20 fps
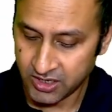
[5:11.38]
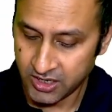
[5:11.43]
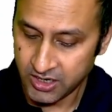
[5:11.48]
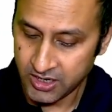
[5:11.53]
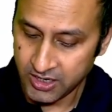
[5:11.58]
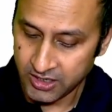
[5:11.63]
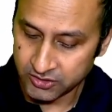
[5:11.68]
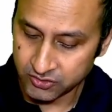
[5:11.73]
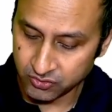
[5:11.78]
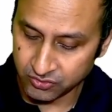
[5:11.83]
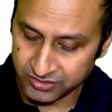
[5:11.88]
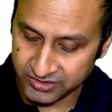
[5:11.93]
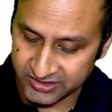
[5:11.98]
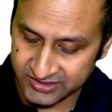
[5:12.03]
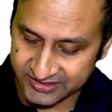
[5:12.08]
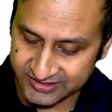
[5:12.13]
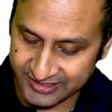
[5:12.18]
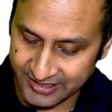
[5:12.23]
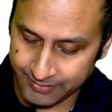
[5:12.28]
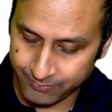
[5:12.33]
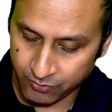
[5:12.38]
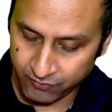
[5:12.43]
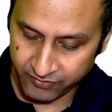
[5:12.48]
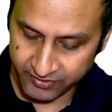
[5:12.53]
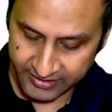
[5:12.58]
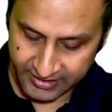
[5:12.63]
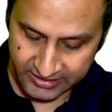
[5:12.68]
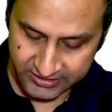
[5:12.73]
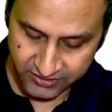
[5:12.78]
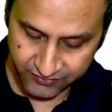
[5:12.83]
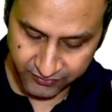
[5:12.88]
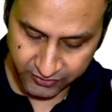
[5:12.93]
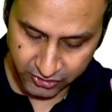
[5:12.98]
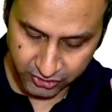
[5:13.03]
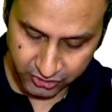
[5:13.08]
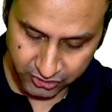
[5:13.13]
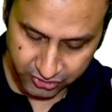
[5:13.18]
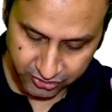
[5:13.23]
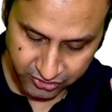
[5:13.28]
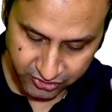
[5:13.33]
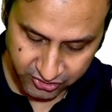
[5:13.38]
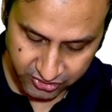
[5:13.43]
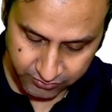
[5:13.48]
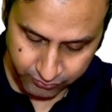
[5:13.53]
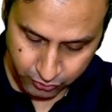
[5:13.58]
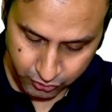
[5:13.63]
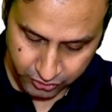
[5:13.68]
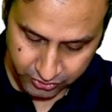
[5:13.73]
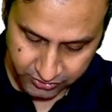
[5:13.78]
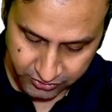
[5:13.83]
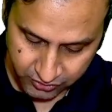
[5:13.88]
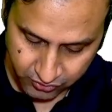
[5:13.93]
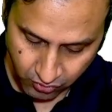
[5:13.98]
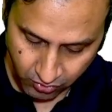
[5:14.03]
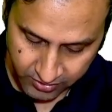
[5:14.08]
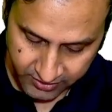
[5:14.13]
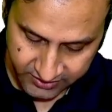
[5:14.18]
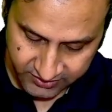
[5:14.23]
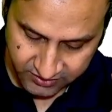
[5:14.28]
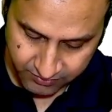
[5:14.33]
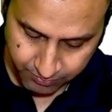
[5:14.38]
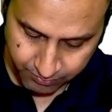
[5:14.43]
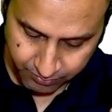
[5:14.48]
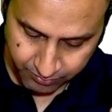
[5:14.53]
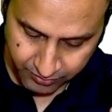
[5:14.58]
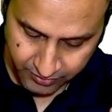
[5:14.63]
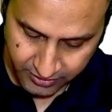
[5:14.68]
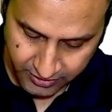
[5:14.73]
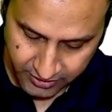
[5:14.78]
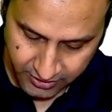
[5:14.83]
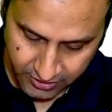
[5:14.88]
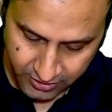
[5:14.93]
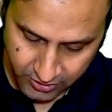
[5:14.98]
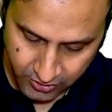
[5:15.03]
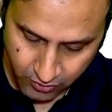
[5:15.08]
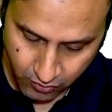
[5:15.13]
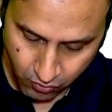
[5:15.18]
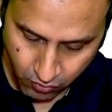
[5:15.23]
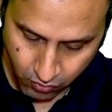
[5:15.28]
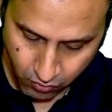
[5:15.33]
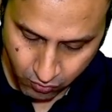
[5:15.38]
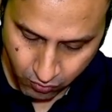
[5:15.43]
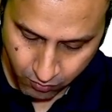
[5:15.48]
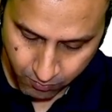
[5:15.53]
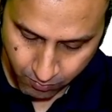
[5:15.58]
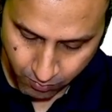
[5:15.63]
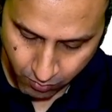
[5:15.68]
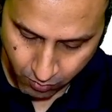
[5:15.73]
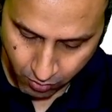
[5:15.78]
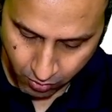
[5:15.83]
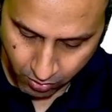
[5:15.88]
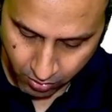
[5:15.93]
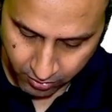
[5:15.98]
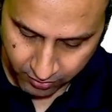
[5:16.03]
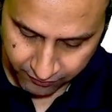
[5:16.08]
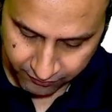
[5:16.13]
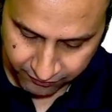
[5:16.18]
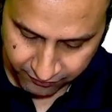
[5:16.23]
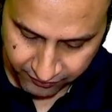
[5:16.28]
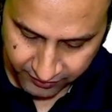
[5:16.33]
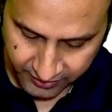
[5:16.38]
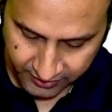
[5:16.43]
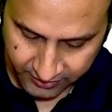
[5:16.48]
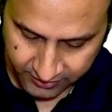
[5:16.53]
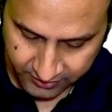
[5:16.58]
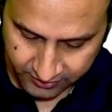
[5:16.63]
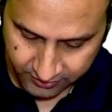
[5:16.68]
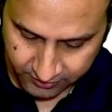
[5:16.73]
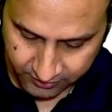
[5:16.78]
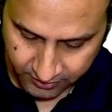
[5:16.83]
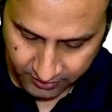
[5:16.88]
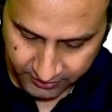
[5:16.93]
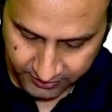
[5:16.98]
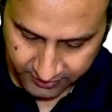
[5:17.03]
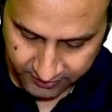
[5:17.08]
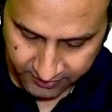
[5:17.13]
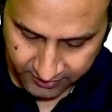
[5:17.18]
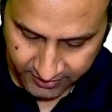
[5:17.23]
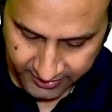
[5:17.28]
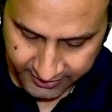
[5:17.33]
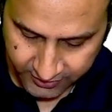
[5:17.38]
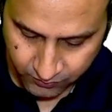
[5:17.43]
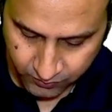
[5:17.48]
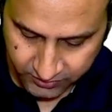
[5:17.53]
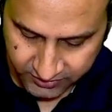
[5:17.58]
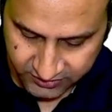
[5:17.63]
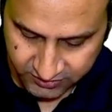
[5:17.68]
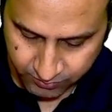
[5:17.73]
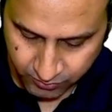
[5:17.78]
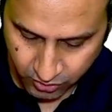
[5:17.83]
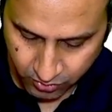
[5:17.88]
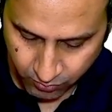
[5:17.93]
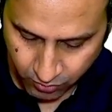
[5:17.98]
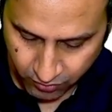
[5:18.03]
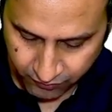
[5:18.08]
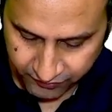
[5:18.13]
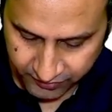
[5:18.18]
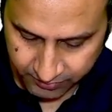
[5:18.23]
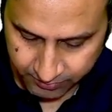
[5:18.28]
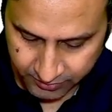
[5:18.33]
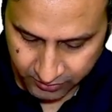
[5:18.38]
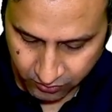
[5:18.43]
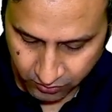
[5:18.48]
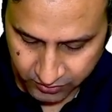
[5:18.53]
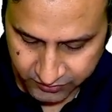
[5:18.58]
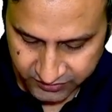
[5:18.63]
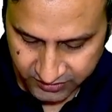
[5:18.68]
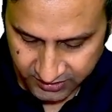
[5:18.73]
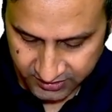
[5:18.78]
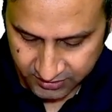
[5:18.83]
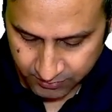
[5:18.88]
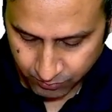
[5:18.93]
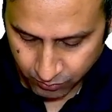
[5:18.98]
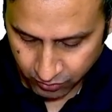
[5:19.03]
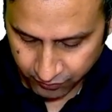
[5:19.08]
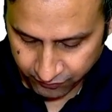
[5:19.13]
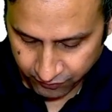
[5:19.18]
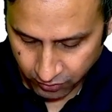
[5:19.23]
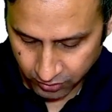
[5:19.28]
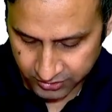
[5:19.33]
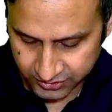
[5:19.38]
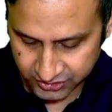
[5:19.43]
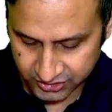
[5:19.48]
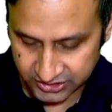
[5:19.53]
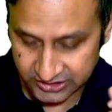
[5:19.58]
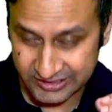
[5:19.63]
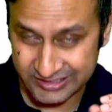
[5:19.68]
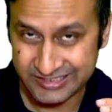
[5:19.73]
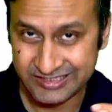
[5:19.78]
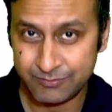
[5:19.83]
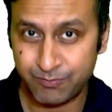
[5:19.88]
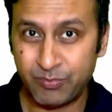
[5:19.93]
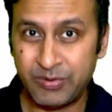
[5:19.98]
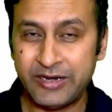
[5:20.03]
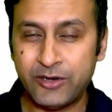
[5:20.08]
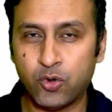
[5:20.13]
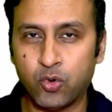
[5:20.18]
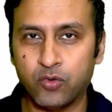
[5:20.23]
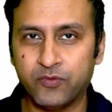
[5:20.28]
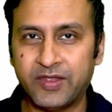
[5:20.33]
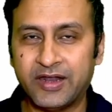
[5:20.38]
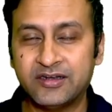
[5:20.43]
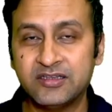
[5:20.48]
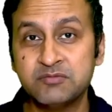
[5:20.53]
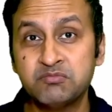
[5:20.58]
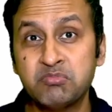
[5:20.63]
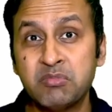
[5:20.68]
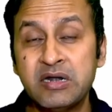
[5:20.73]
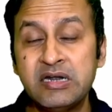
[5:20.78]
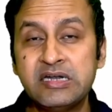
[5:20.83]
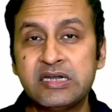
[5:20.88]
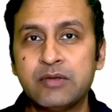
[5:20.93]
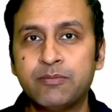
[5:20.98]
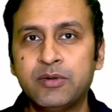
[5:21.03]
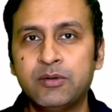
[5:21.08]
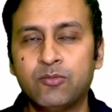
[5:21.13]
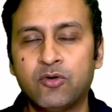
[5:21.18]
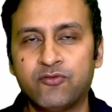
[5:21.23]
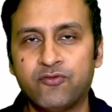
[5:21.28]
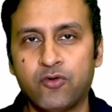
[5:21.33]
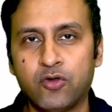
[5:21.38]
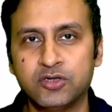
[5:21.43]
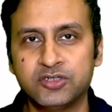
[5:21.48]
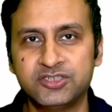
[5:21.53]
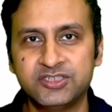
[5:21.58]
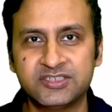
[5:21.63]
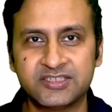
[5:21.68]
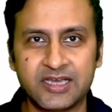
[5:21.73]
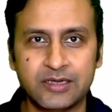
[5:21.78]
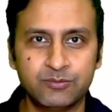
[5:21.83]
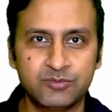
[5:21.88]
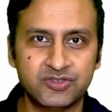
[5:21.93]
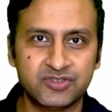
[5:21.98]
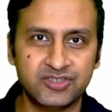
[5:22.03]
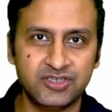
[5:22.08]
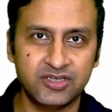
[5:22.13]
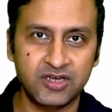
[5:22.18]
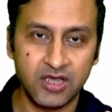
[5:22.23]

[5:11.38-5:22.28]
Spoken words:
So this type of a calcification distribution is called as pleomorphic. Again, the right word is pleomorphic because here the morphology is pleo, that is multiple morphologies can be seen.